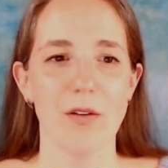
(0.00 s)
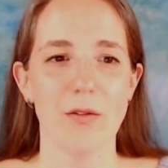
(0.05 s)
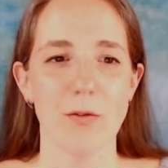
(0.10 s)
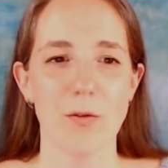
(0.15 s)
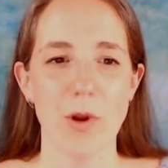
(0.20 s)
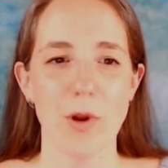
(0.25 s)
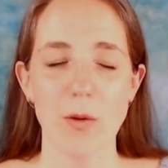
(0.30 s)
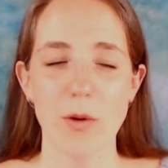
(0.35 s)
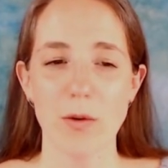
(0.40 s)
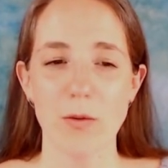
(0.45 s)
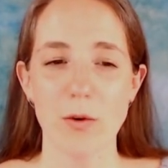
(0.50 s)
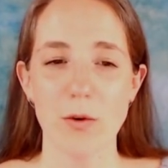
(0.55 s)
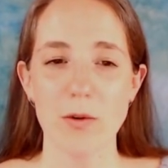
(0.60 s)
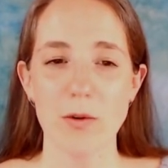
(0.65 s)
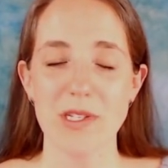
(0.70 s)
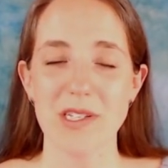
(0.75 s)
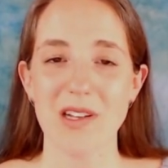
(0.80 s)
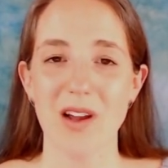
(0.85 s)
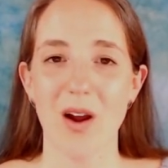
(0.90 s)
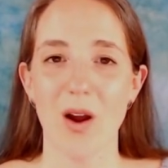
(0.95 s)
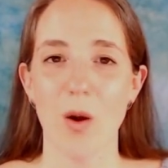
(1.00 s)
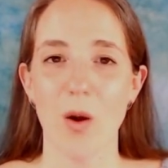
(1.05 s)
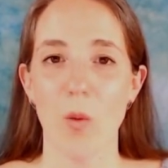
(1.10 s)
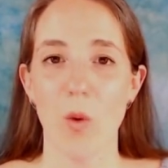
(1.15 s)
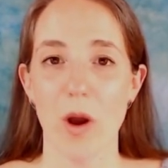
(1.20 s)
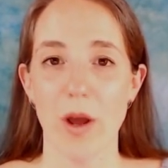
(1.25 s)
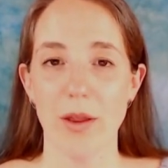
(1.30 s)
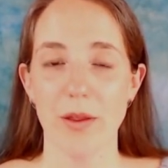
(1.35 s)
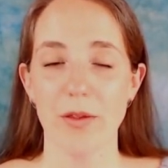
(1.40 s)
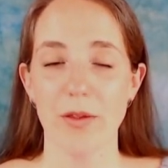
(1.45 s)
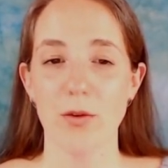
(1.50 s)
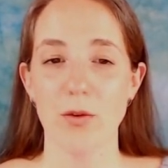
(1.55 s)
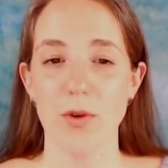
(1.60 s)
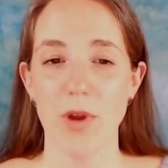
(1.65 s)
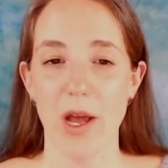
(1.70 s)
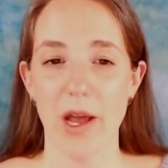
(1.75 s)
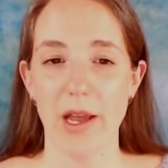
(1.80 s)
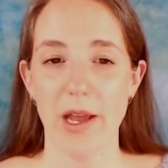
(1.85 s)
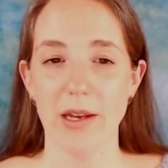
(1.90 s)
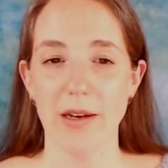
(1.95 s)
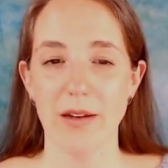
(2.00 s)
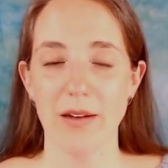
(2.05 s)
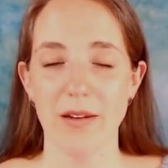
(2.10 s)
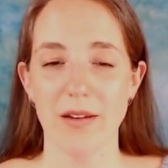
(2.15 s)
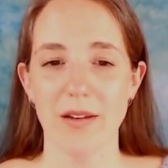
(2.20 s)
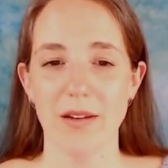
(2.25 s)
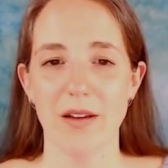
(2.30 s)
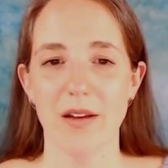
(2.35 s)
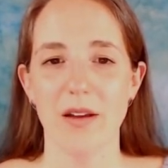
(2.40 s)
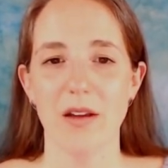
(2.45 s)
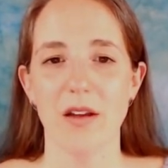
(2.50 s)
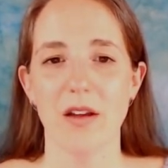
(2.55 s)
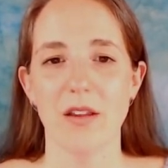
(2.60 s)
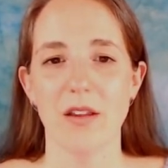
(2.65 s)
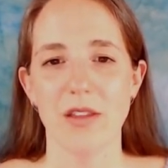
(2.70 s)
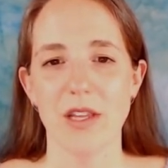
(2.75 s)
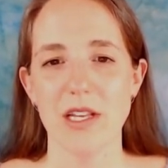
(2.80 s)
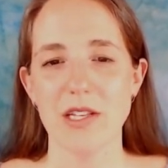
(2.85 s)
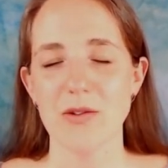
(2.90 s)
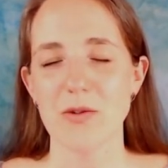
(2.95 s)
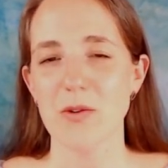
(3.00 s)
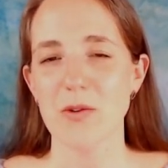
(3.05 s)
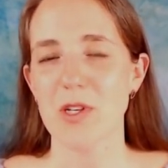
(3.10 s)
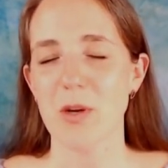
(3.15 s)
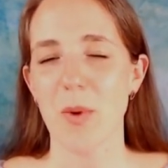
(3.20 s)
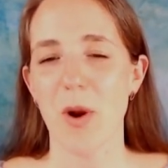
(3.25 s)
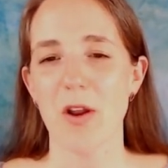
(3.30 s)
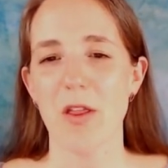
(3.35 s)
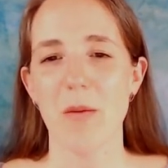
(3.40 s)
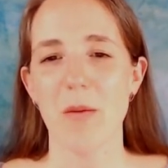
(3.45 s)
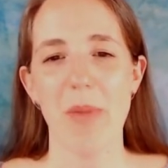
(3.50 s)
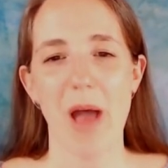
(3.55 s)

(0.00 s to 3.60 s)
Frequent routes are 1 through 9. These routes are part of the